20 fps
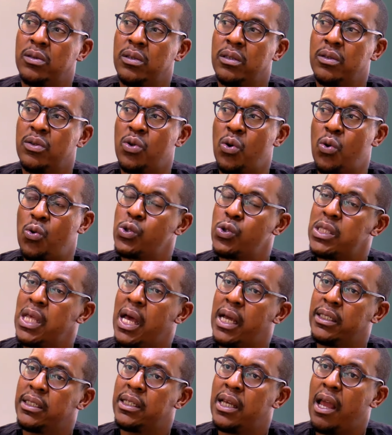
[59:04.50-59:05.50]
those
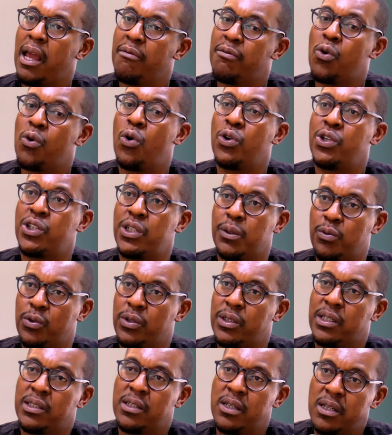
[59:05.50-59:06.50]
that have
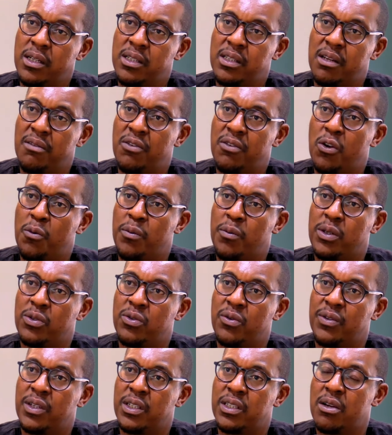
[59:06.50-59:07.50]
contributed in the development
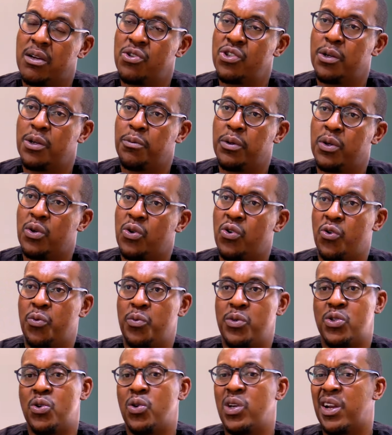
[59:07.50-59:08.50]
of the township
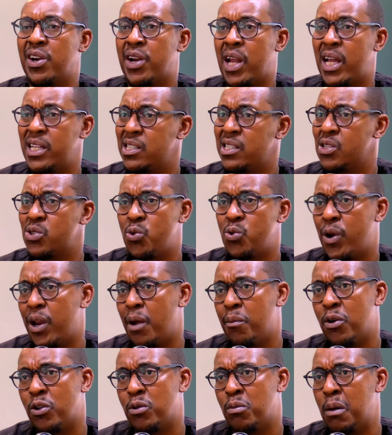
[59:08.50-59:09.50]
economy. So he writes a story
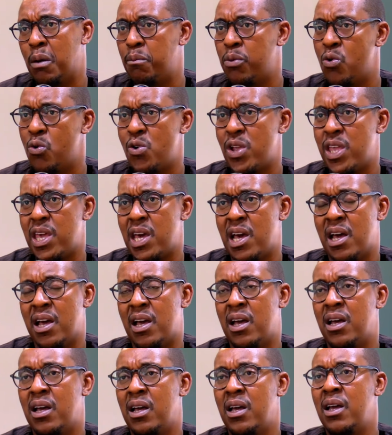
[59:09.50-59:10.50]
about Maponya,
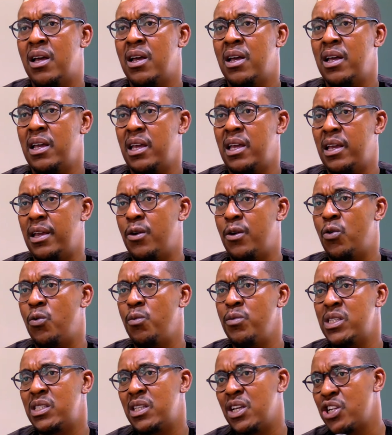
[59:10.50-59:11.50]

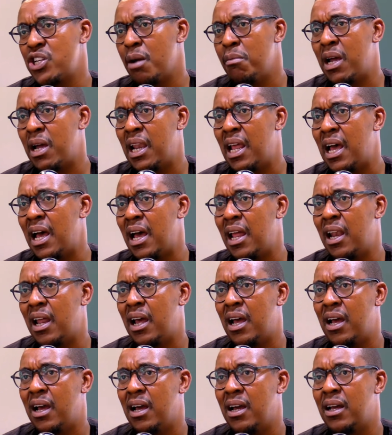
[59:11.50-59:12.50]
Mr.
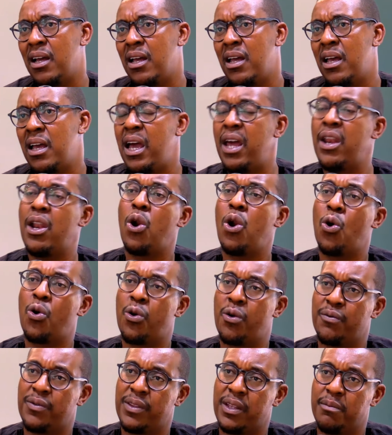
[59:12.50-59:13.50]
Shabalala, and a lot
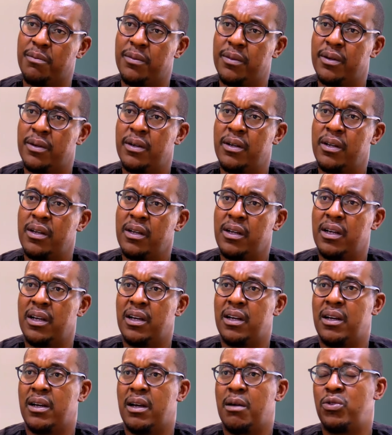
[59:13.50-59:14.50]
of them,
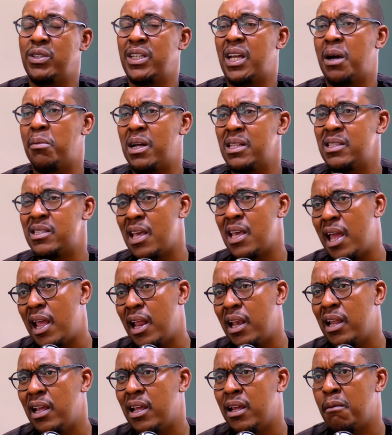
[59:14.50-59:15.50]

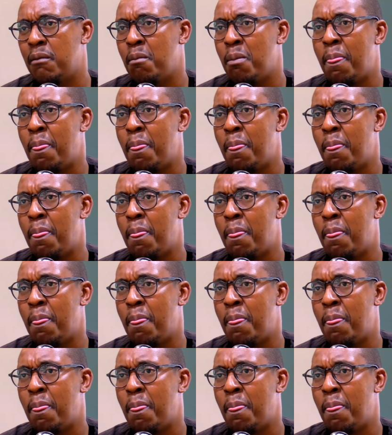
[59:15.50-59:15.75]
Abundabanzele.